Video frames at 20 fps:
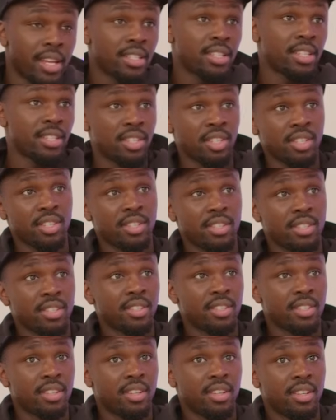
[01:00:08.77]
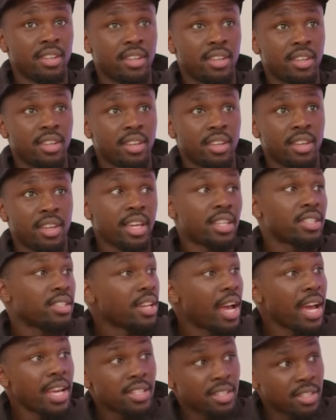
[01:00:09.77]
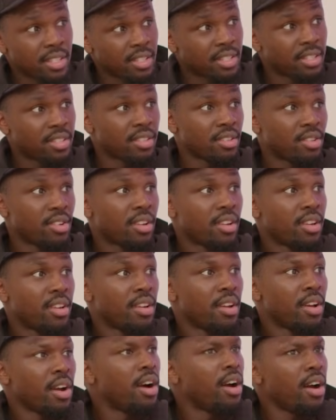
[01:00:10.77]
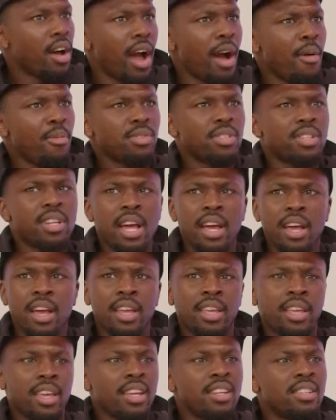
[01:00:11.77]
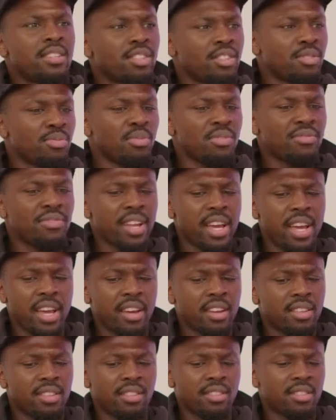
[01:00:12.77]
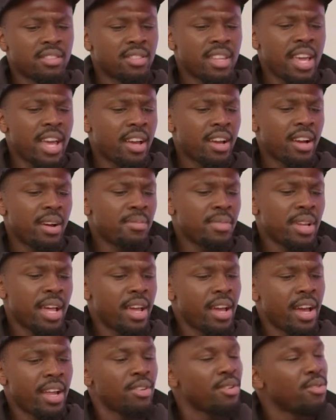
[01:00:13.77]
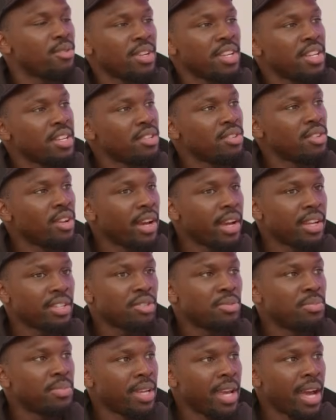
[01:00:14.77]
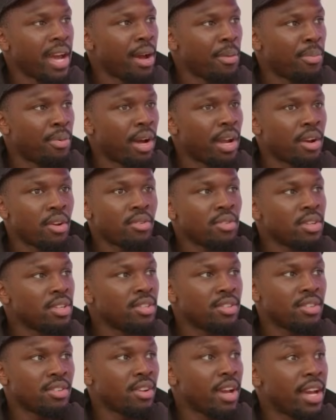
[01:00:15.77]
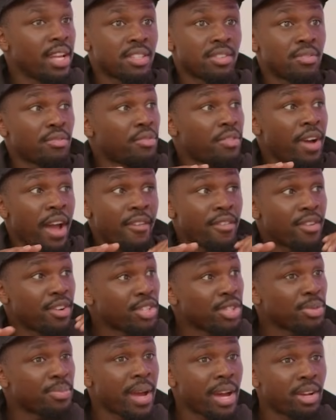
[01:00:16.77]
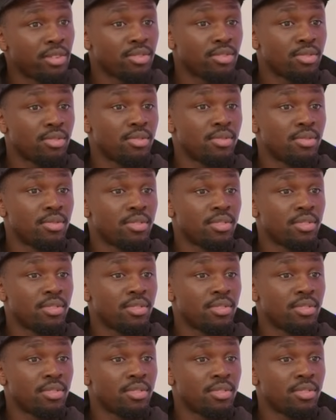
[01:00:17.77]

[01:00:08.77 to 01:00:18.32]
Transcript: to just get sizes. I was like, again, just with like the Stag, I'm like, I don't need you guys to be out. I don't need you guys in £500 suits.